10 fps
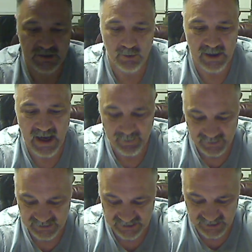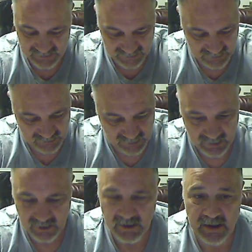So what happens is
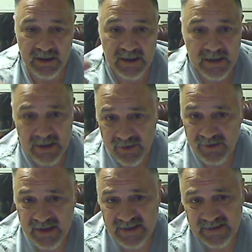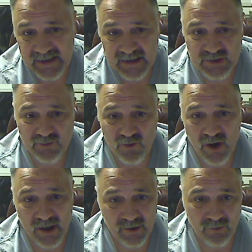these things
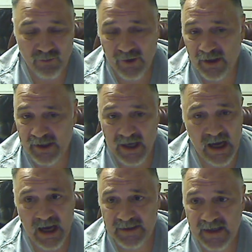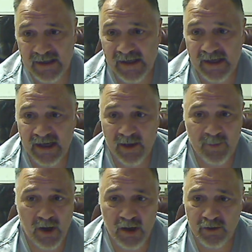run really hot. They can get
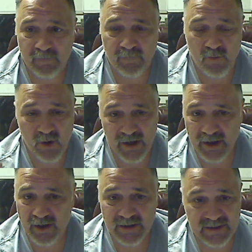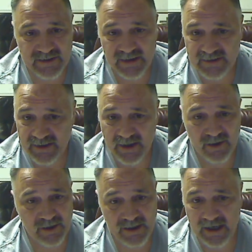up 140, 160,
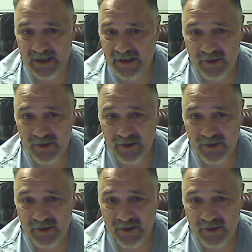180.